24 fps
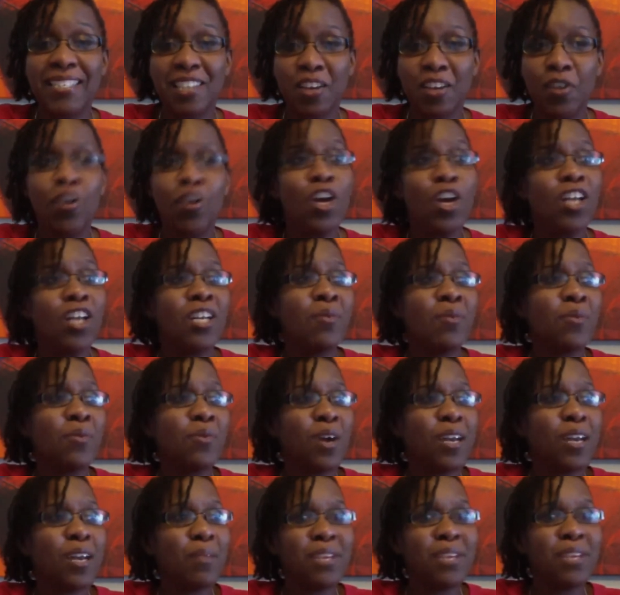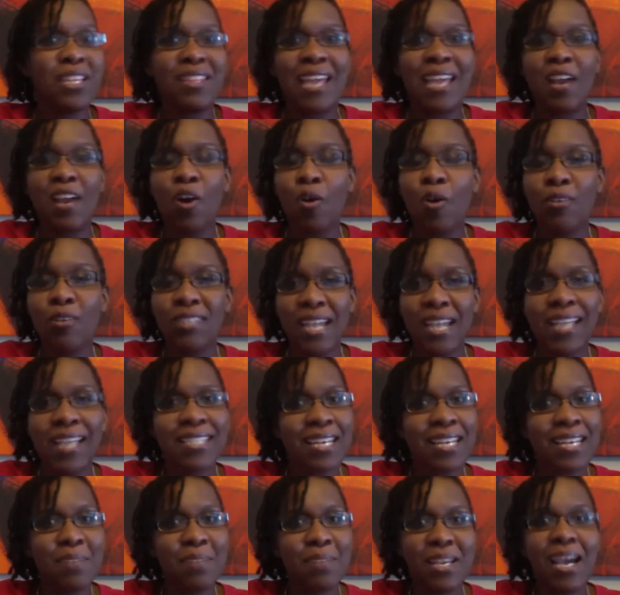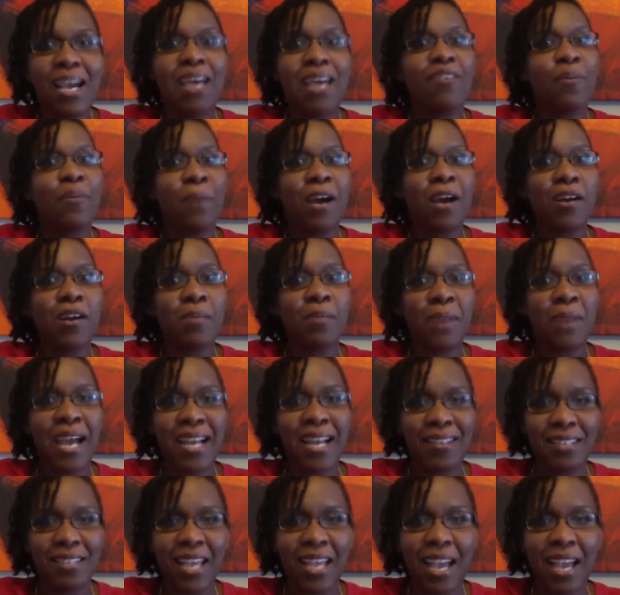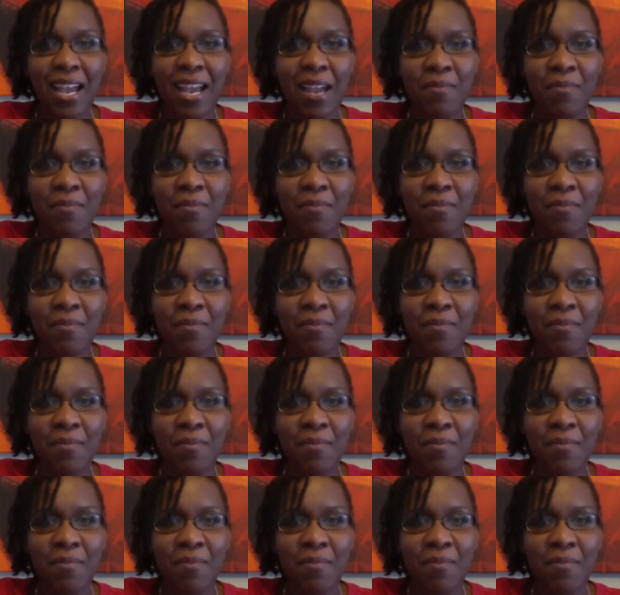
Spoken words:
You know, number one, I mean, that whole day is going to be kind of a power-packed day.